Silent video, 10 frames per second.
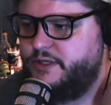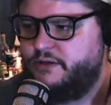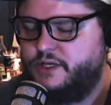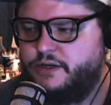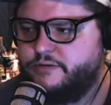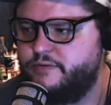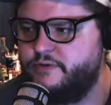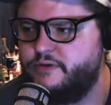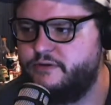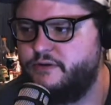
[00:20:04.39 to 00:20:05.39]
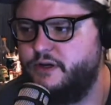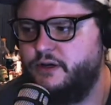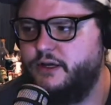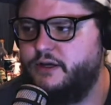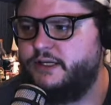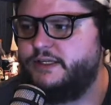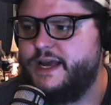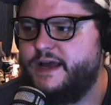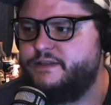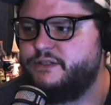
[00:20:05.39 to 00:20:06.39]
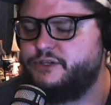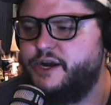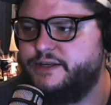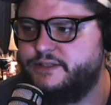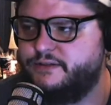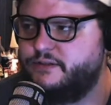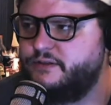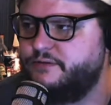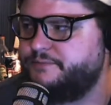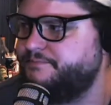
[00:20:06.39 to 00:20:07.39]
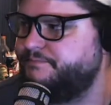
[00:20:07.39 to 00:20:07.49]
And, you know, the dad stress and